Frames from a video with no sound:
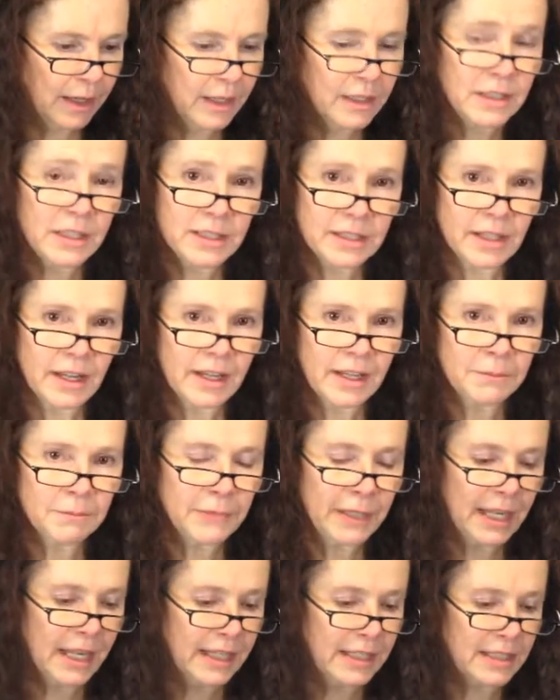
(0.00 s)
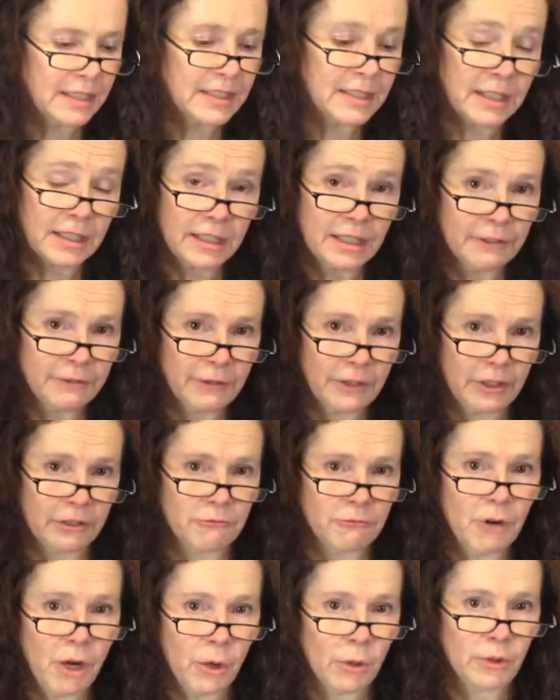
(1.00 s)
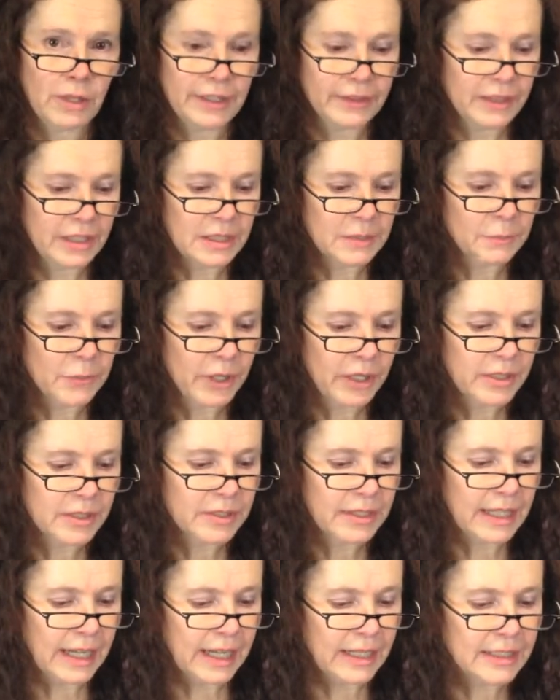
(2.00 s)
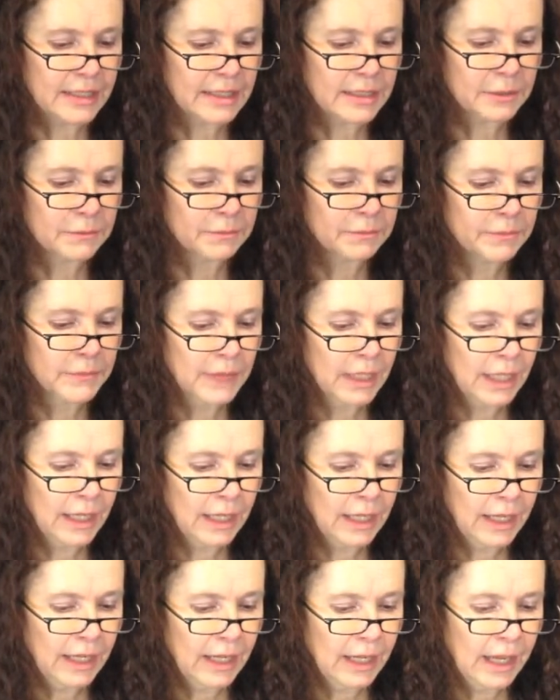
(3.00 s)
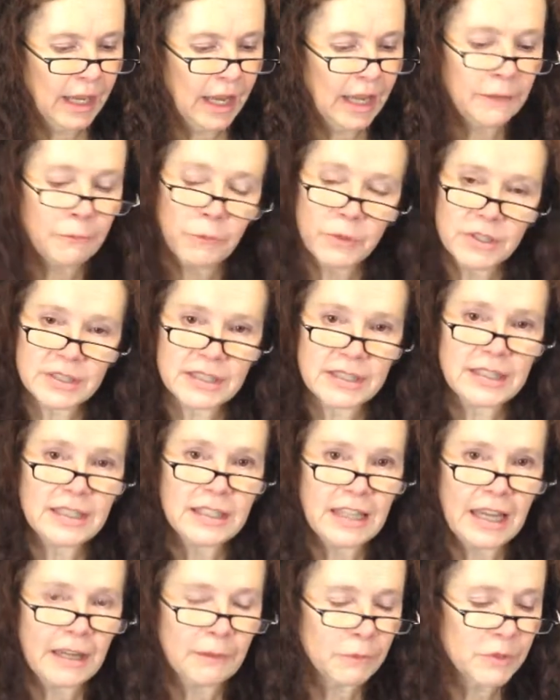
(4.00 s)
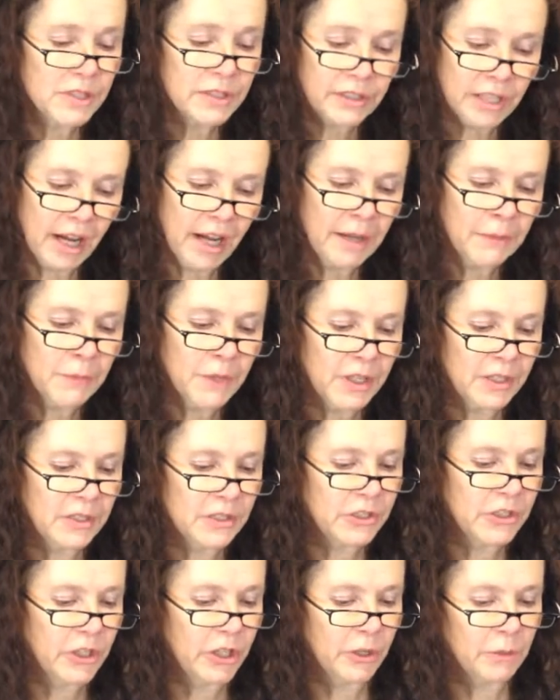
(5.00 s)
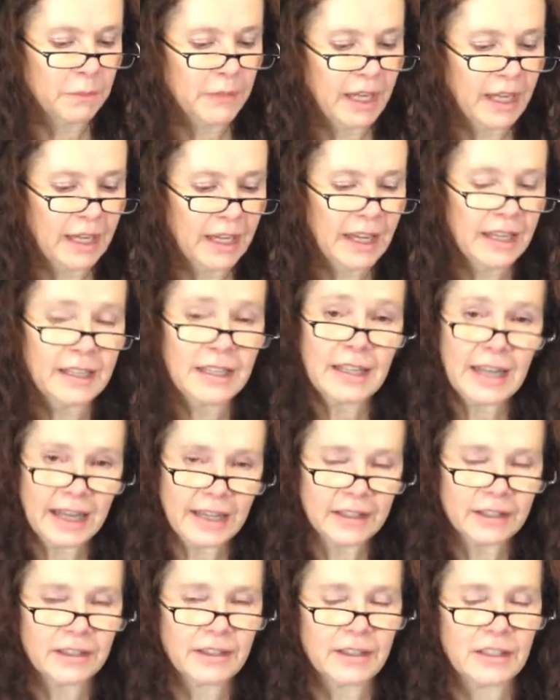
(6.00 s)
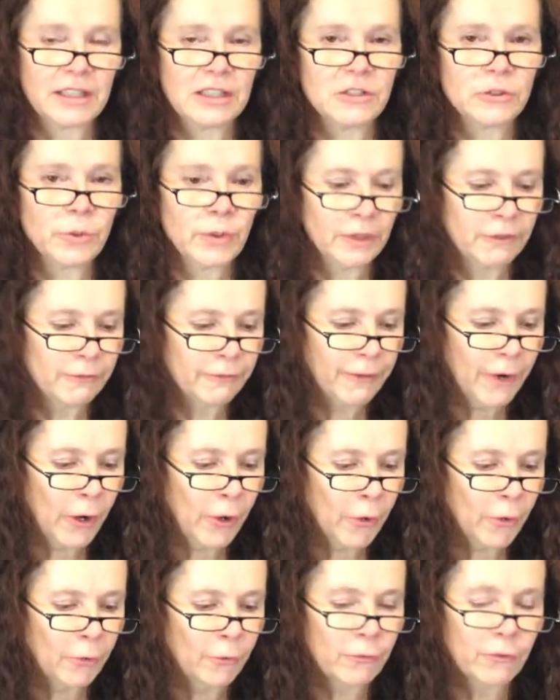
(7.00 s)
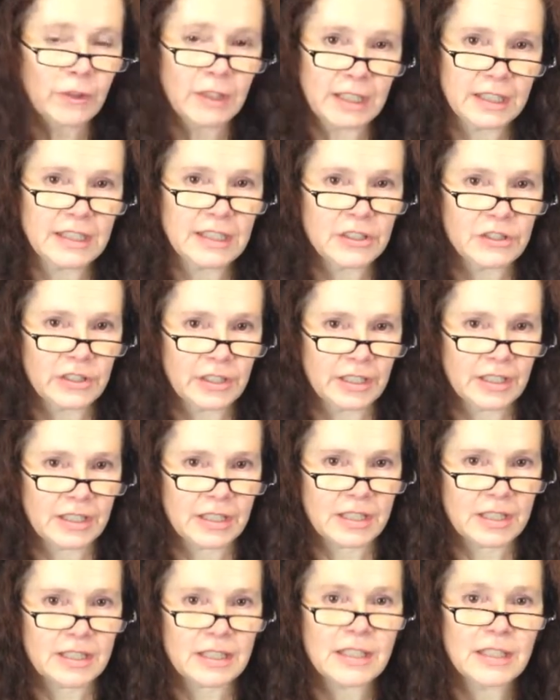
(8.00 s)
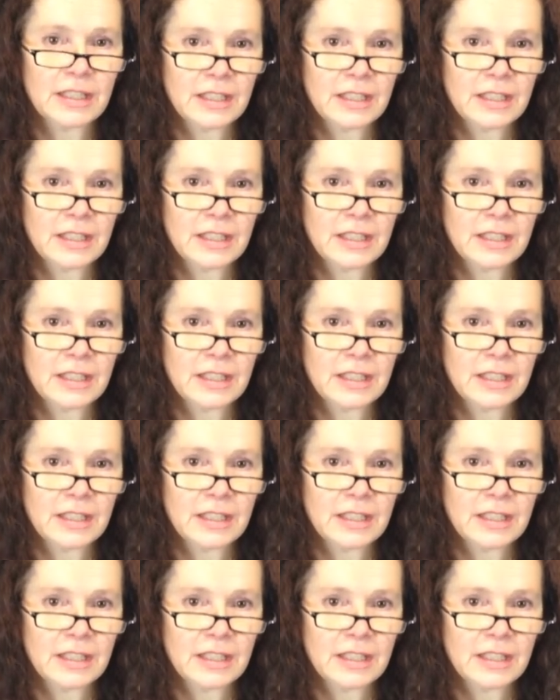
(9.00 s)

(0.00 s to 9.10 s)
Design played a significant role in this process. It was time-consuming and lengthy to involve clinicians